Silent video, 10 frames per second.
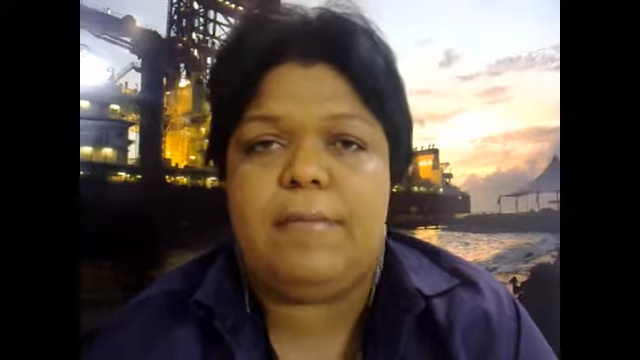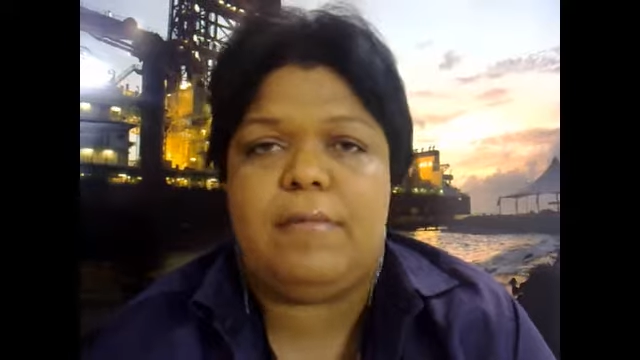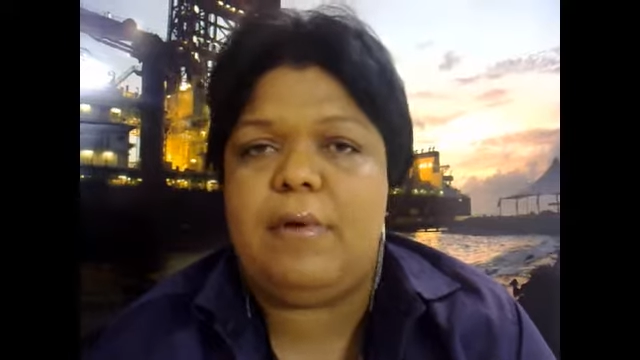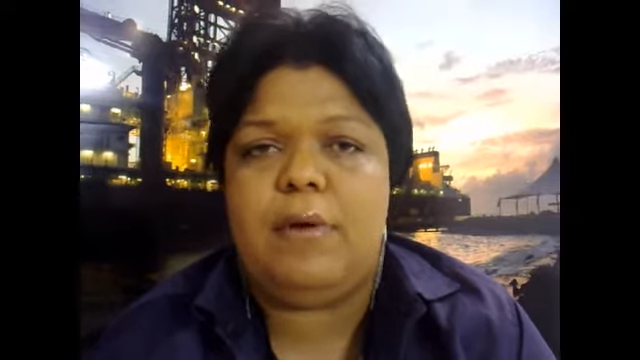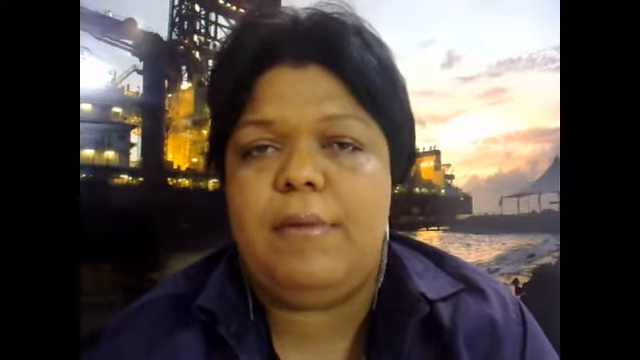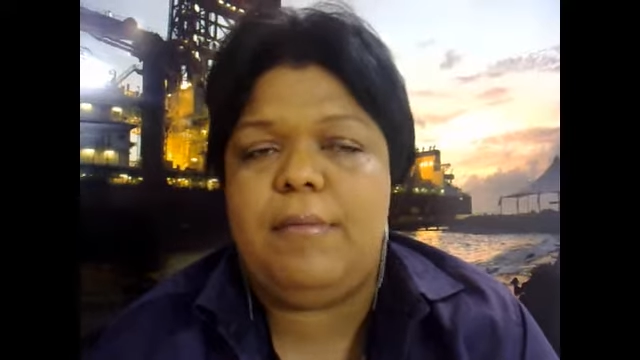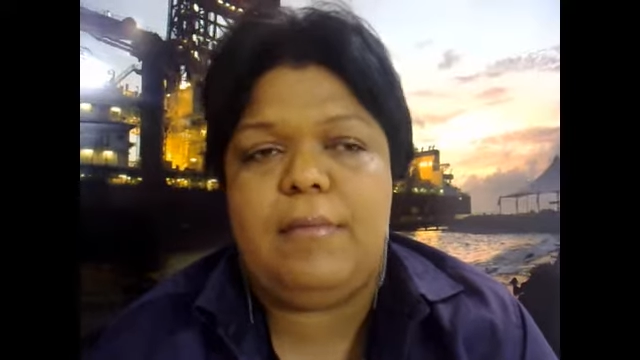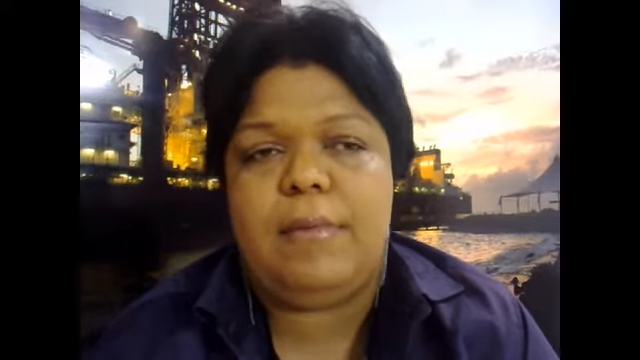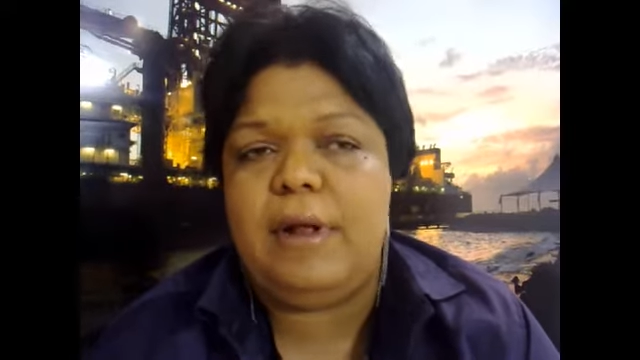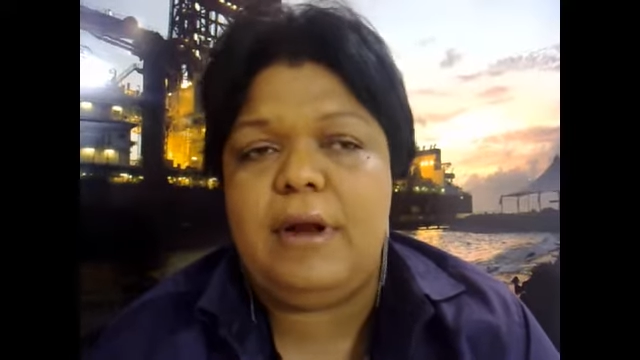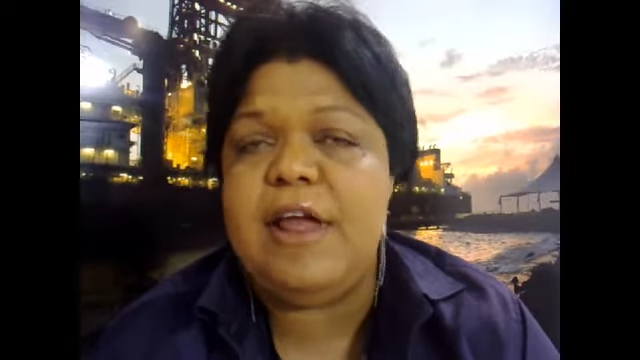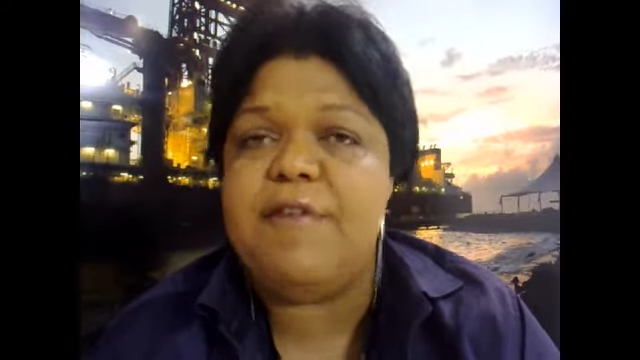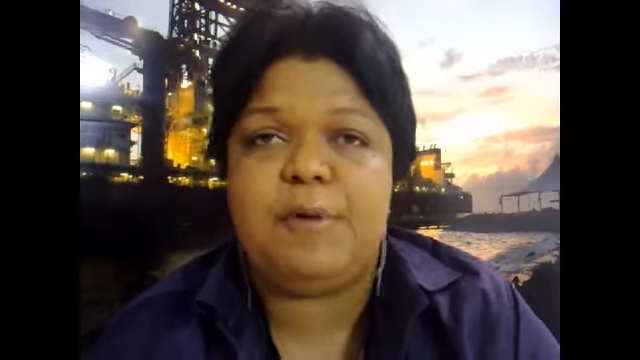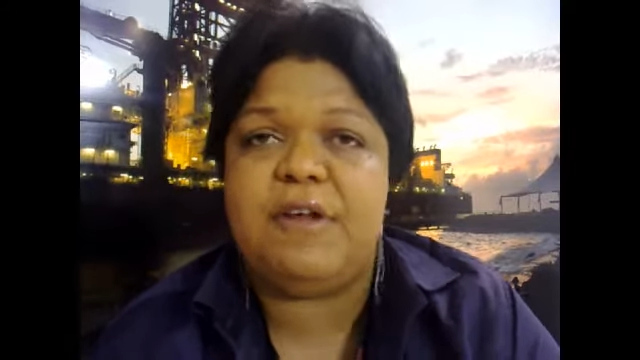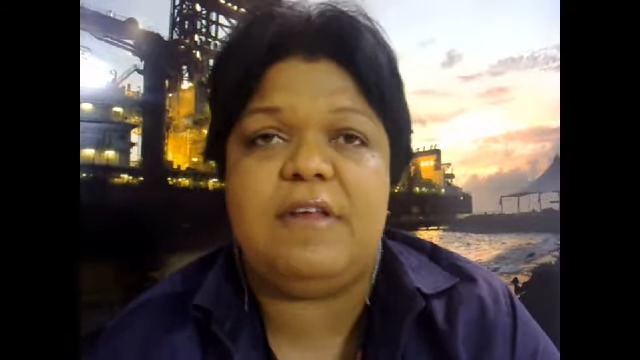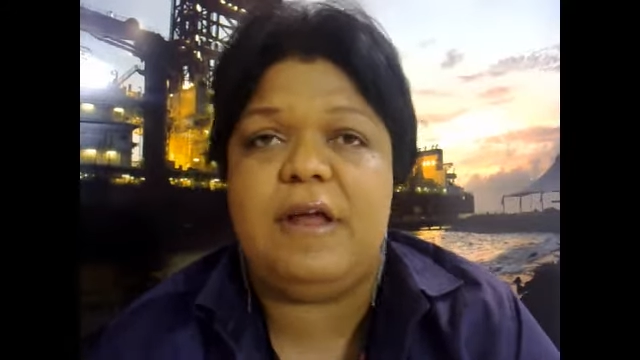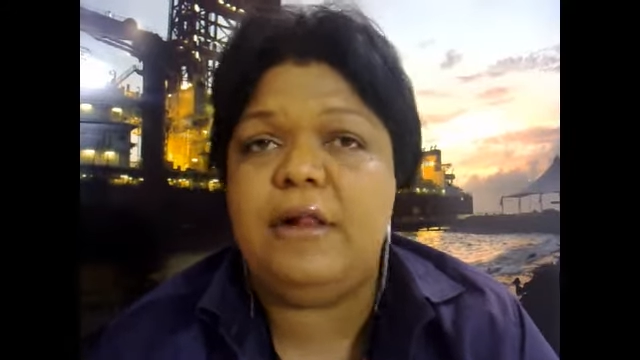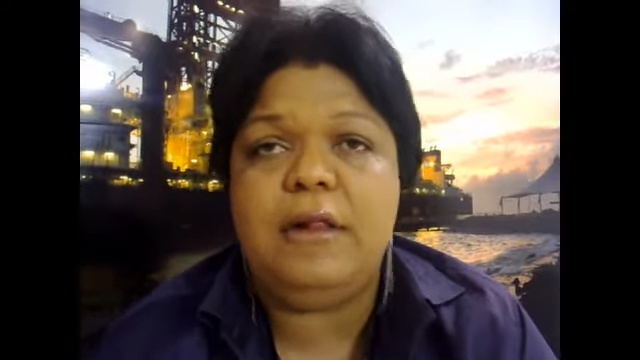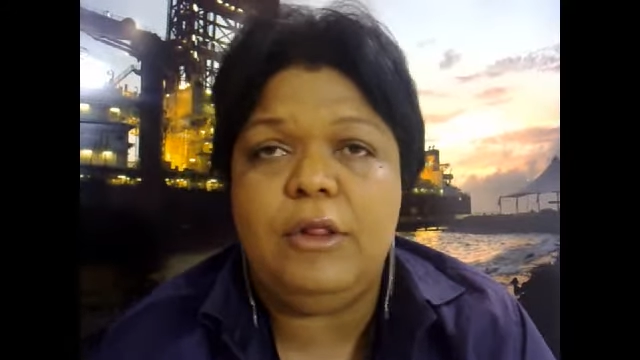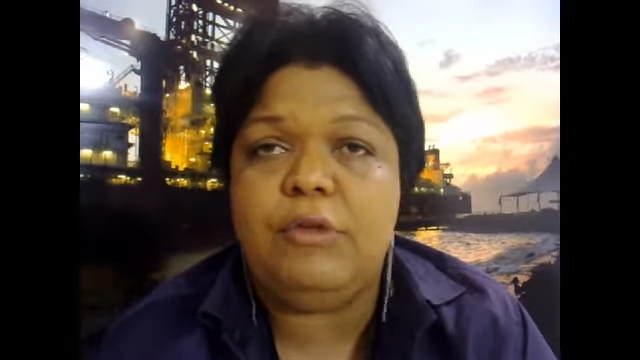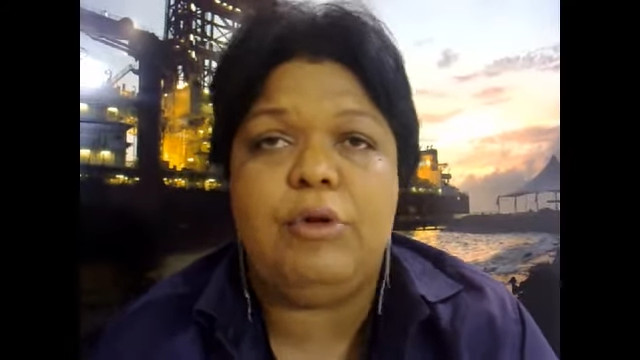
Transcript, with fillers: um, um, leave Brazil